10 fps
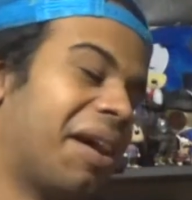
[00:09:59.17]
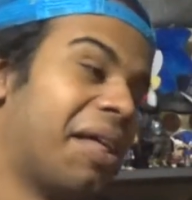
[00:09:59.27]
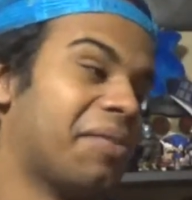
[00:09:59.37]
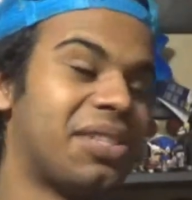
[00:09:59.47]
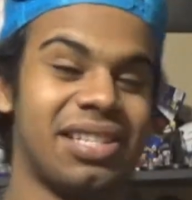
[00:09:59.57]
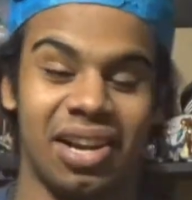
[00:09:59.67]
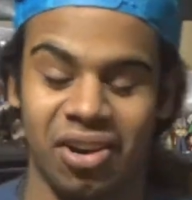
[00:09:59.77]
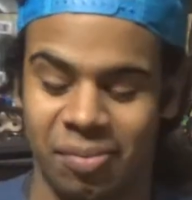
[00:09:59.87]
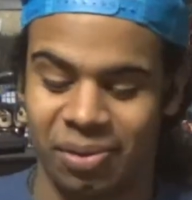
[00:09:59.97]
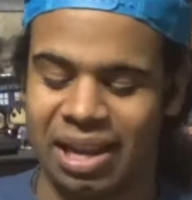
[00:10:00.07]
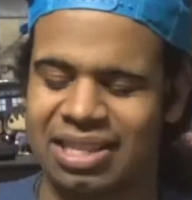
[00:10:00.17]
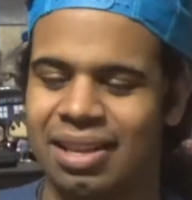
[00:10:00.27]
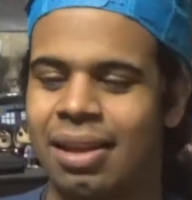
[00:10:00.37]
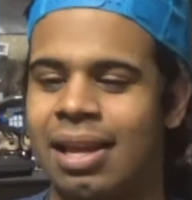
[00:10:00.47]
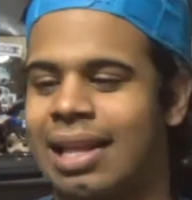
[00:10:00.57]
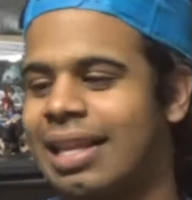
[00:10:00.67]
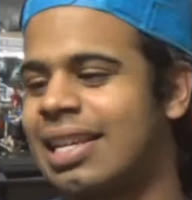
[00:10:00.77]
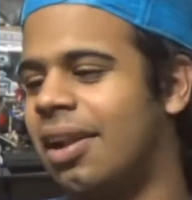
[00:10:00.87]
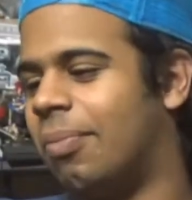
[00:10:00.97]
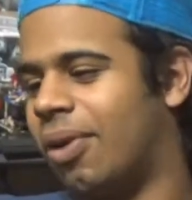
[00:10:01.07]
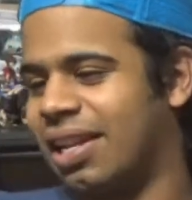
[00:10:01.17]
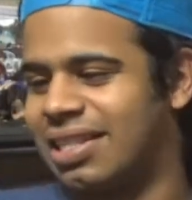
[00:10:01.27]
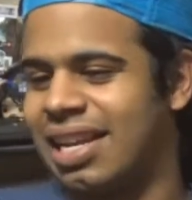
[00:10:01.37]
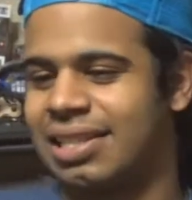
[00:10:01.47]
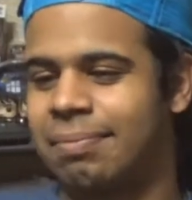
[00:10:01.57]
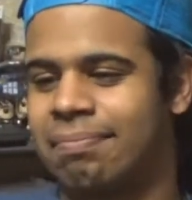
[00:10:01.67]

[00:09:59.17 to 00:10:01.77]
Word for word: that was terrible. That, sounded more like Stitch.